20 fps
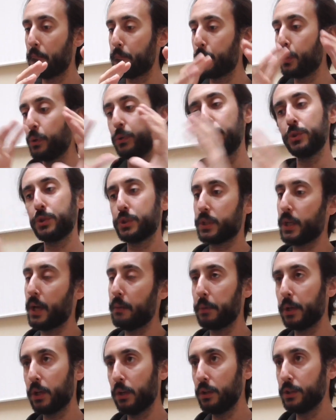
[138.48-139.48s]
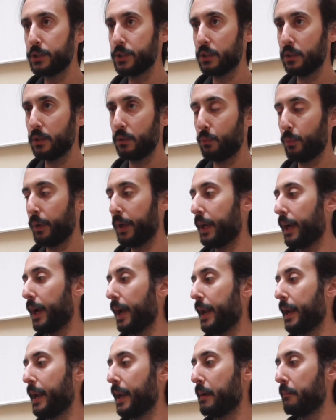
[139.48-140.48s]
produce chemicals. We
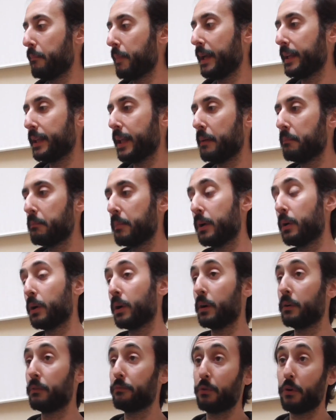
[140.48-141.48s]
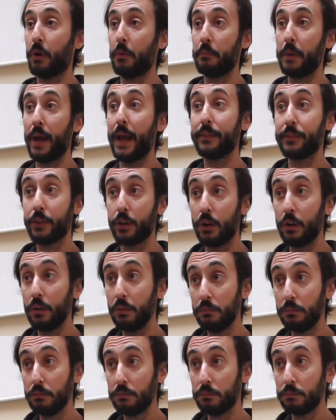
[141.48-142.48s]
can make them from
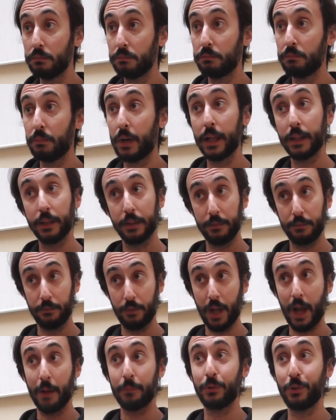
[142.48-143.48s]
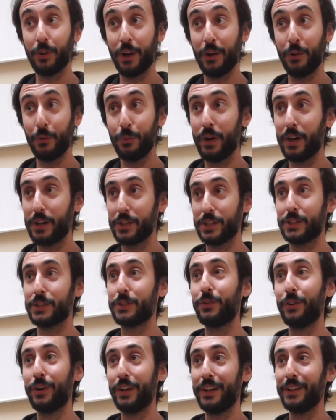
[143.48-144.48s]
ethanol, but up to now we are
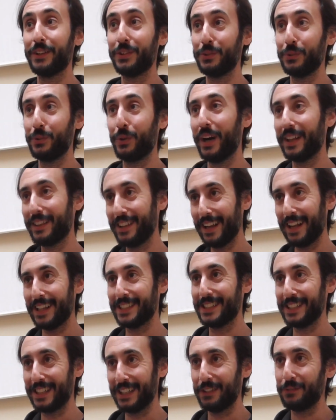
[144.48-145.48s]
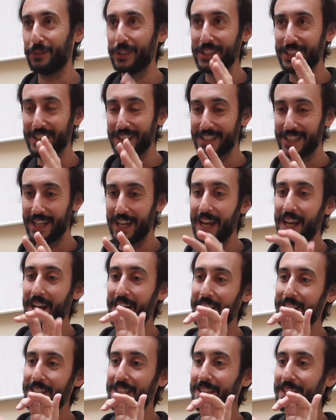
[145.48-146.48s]
just going to ethyl acetate, which is
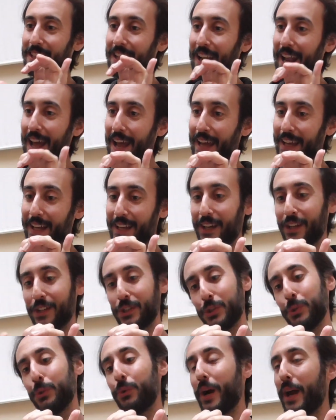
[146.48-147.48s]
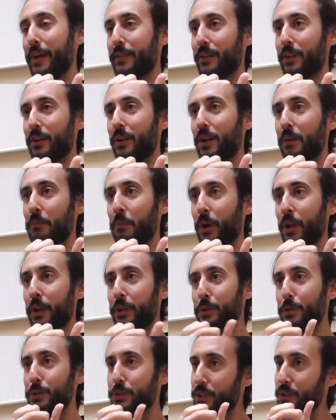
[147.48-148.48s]
like two ethanol
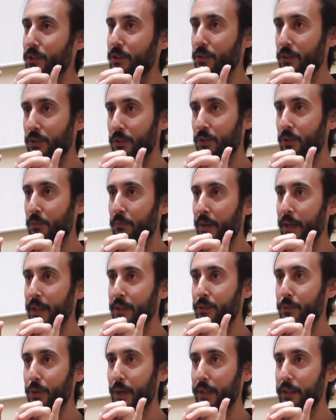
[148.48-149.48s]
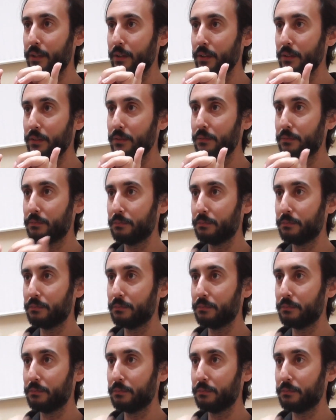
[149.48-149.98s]
molecules combined together.